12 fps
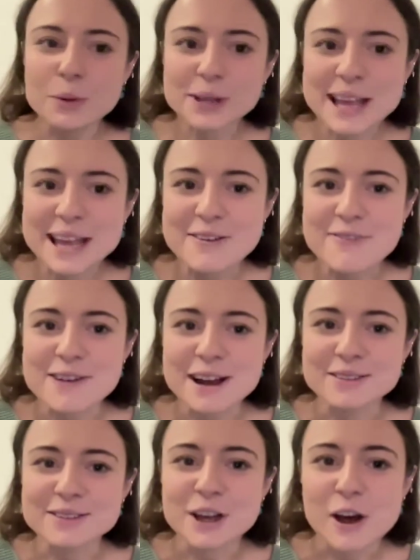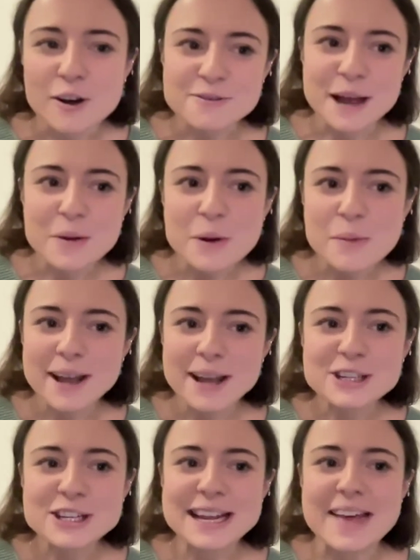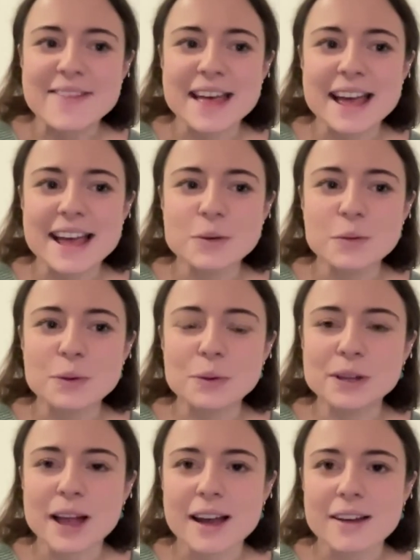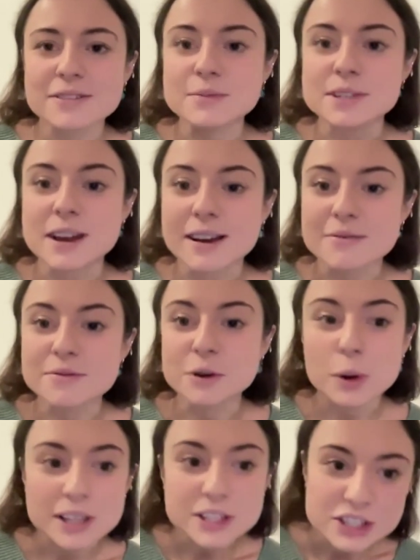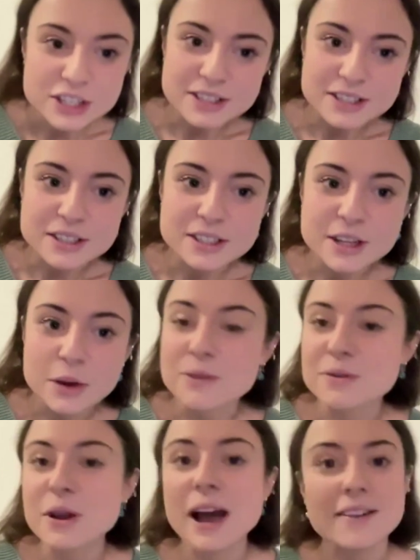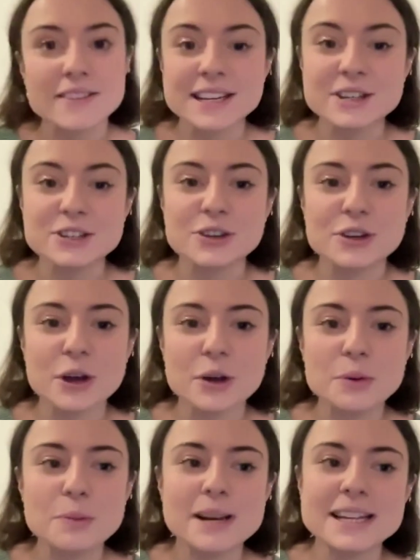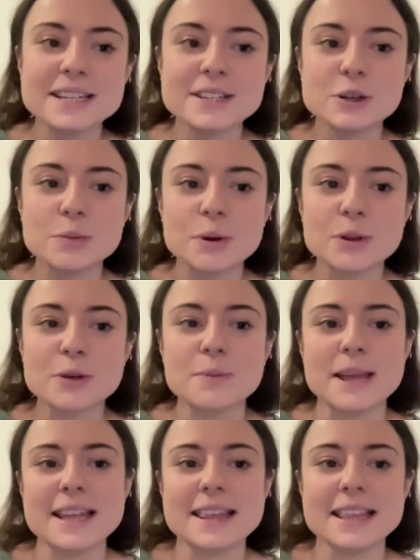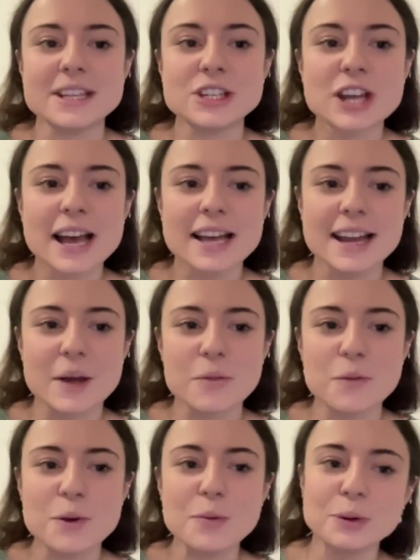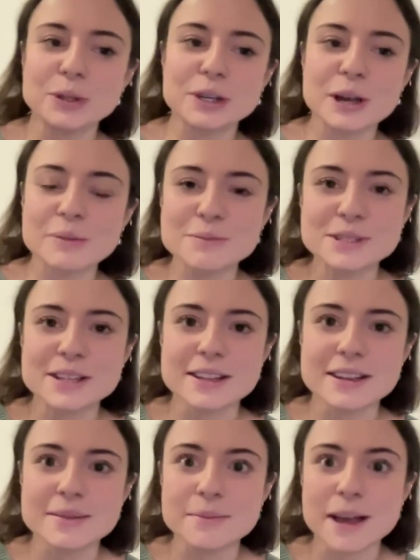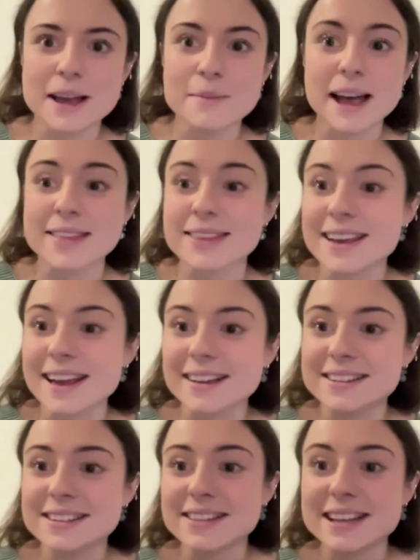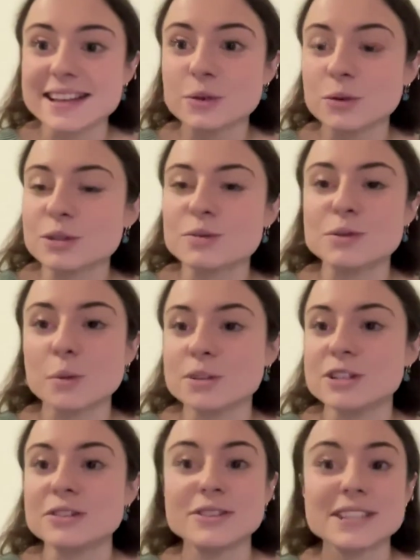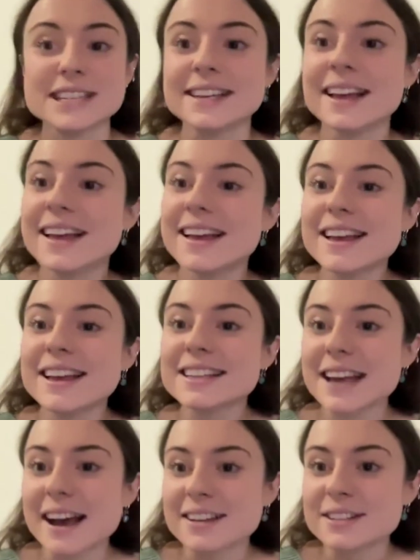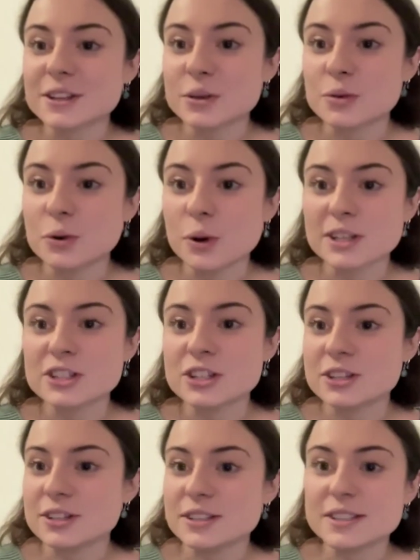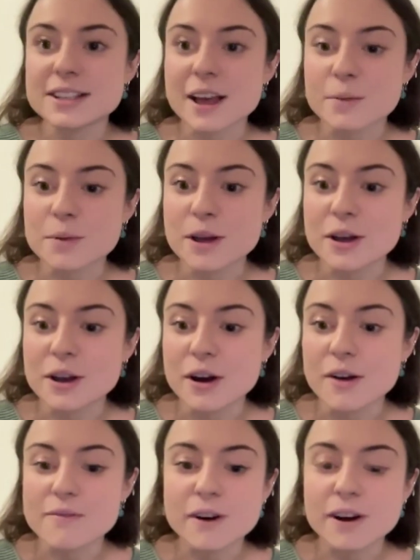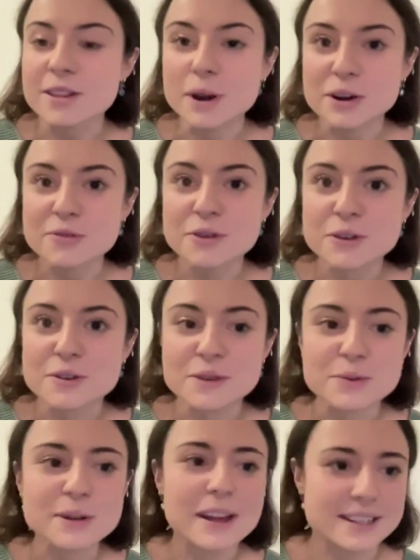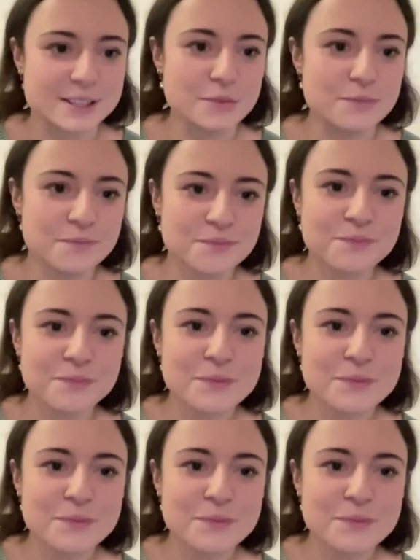We will hear around half an hour by Ashley, and then we will have some time for questions. So if you have any as you go, please do put them in the chat and we will come to them at the end. And there's also an opportunity to ask your questions via the microphone if you would like to.